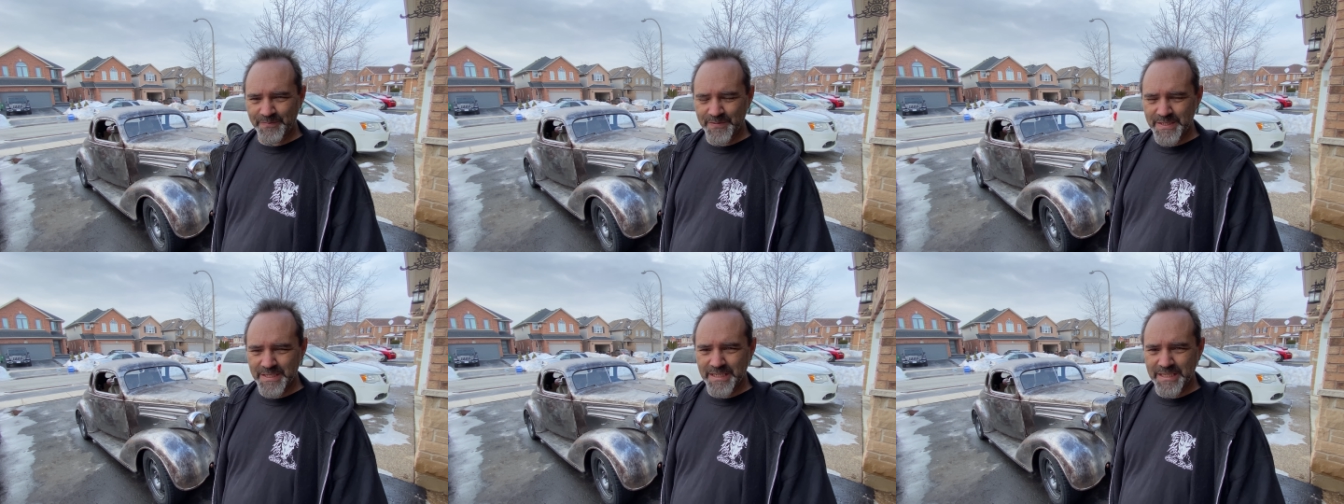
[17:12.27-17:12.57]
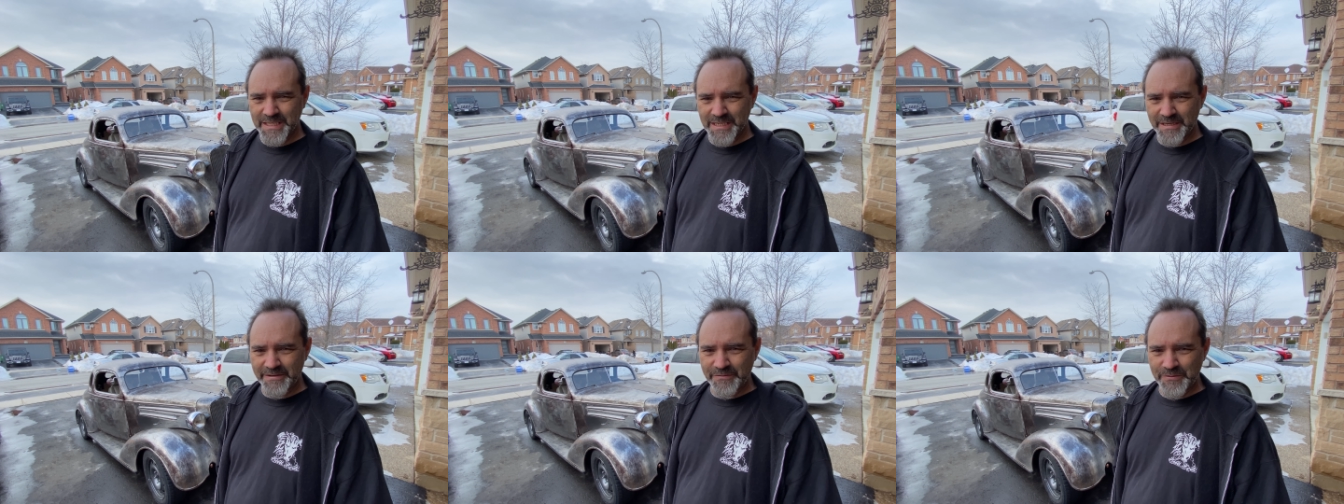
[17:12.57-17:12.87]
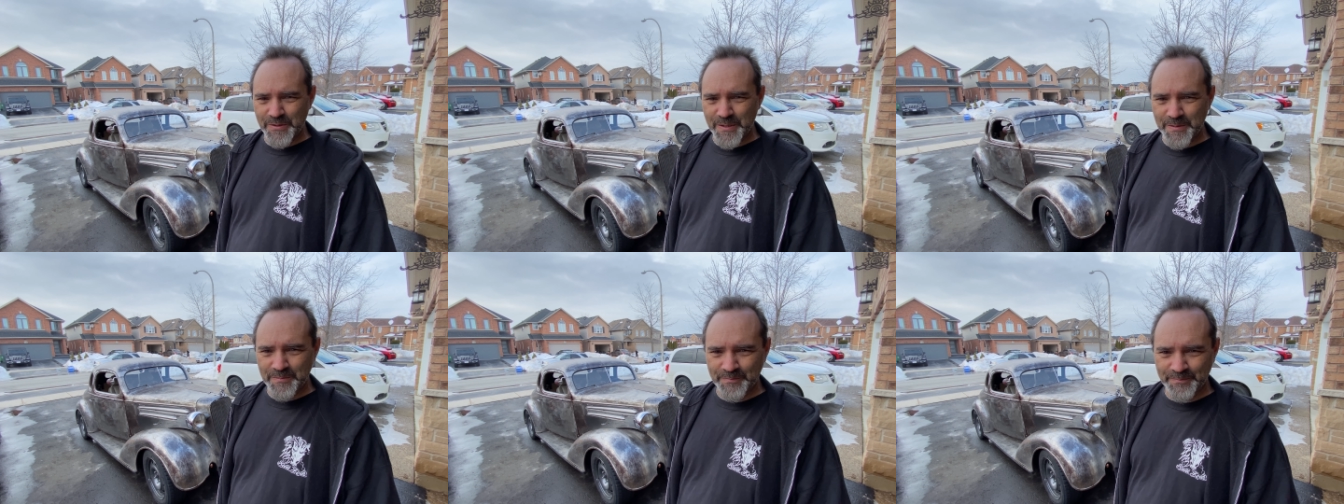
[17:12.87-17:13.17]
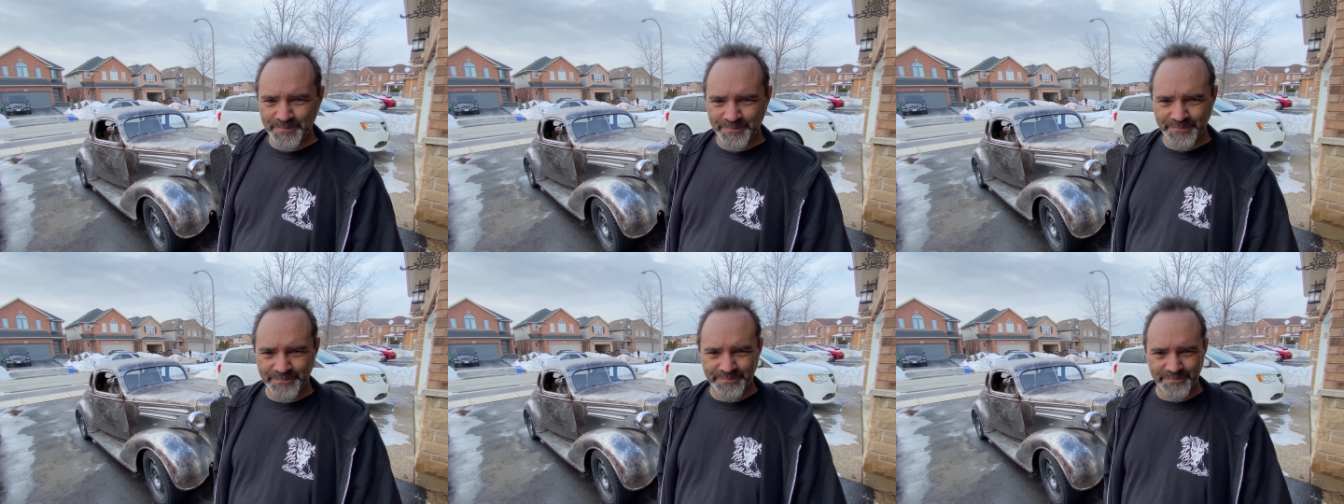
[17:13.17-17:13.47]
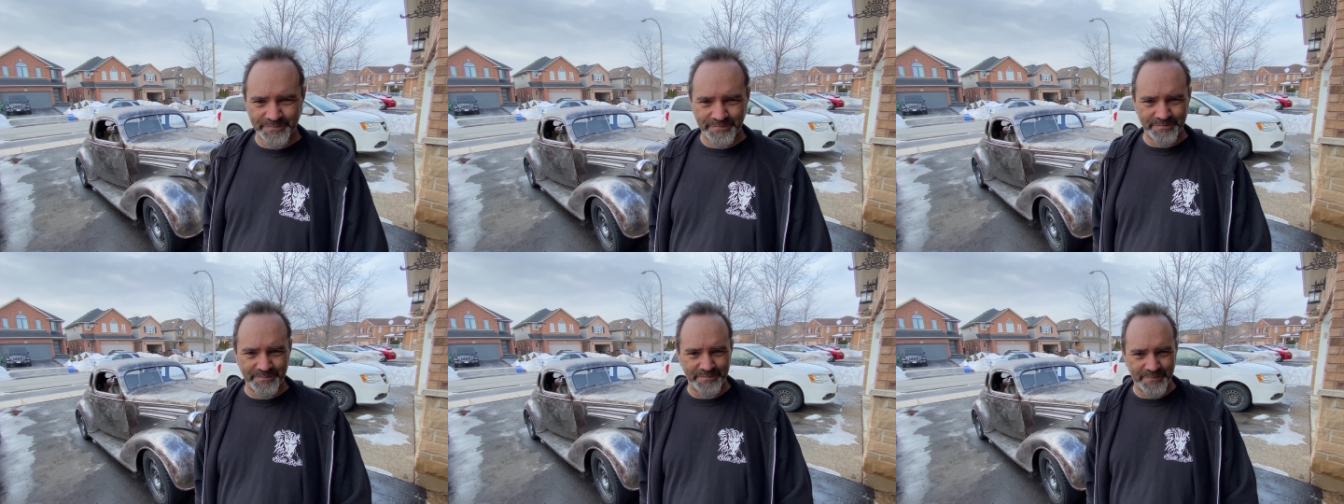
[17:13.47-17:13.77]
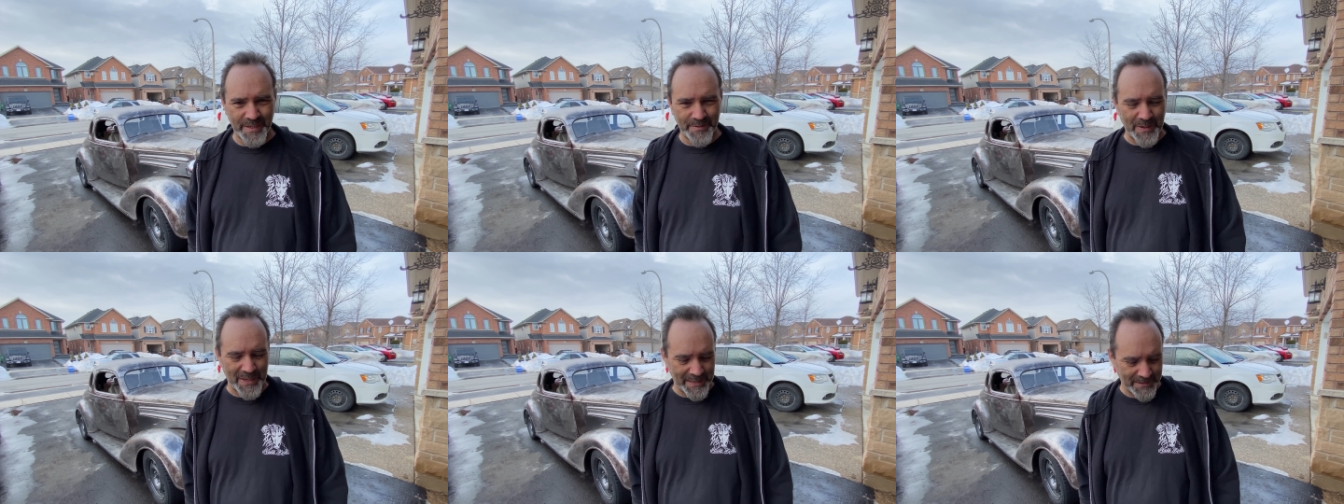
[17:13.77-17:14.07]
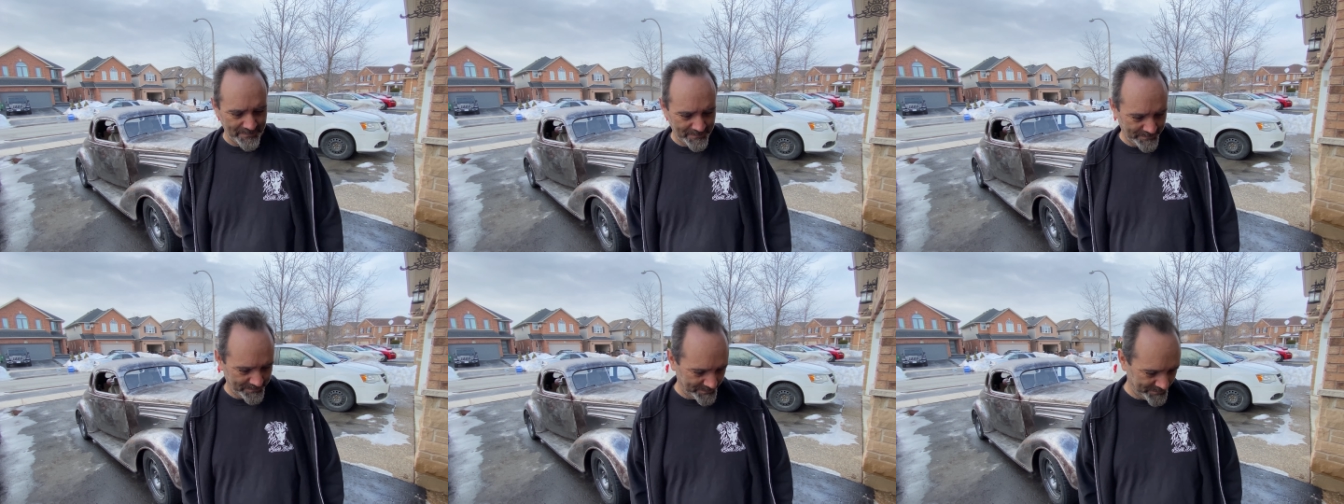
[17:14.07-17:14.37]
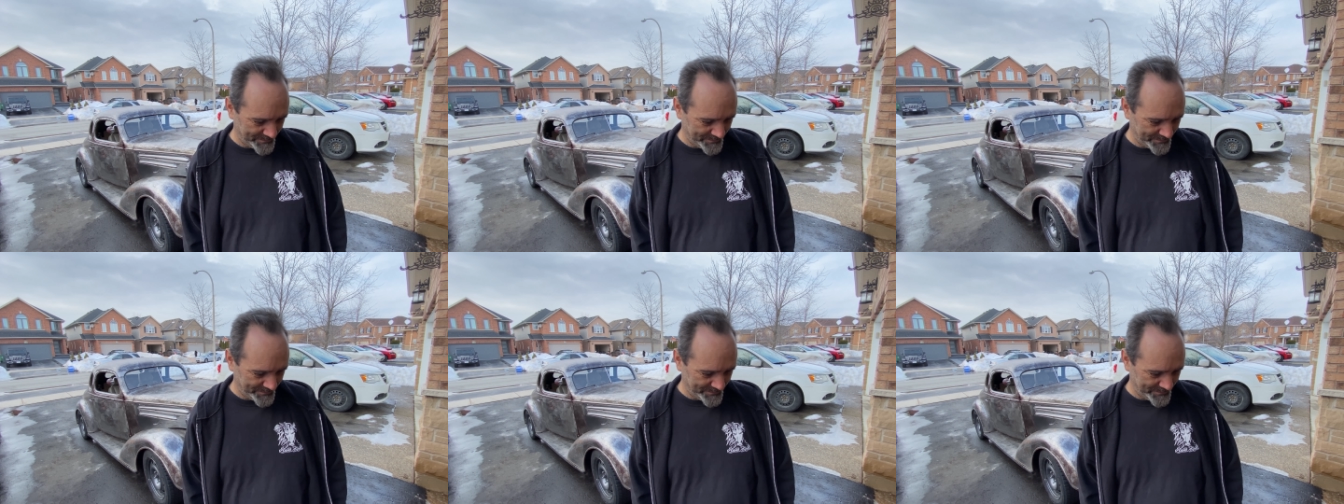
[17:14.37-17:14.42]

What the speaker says: Take care, everyone. Bye-bye.